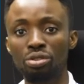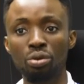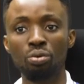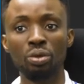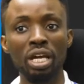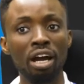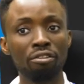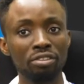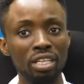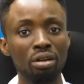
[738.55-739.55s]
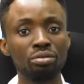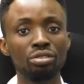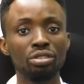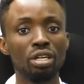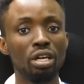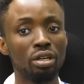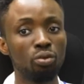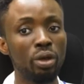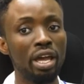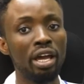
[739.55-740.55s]
So we have towns
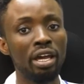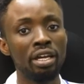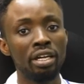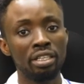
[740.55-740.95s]
where